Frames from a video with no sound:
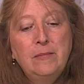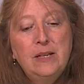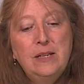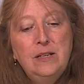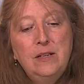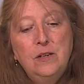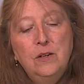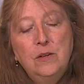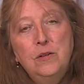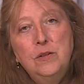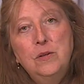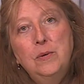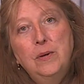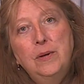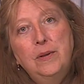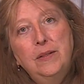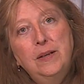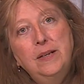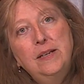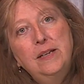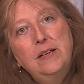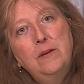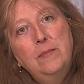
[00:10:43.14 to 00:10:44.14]
you know, you were
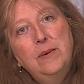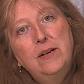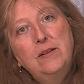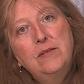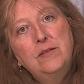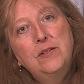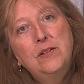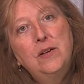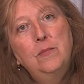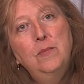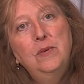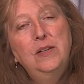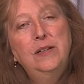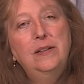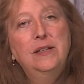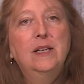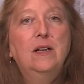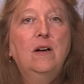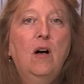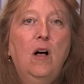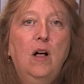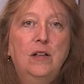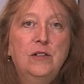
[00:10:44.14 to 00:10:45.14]
thinking about someone and
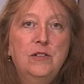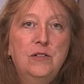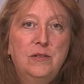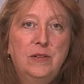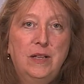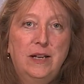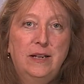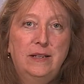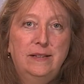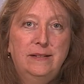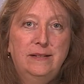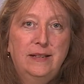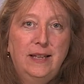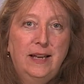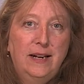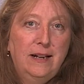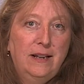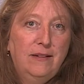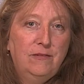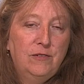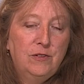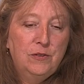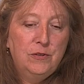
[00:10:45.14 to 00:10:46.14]
they called you that
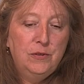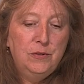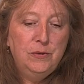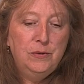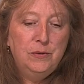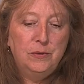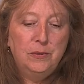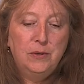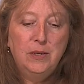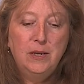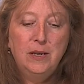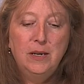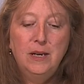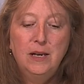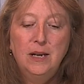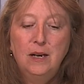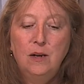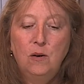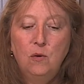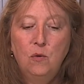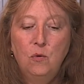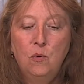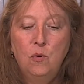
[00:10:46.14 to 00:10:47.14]
afternoon,
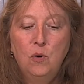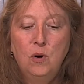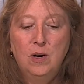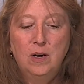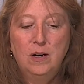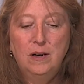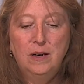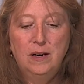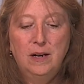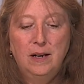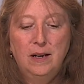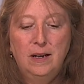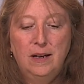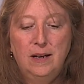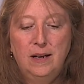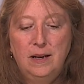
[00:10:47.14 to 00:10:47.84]
or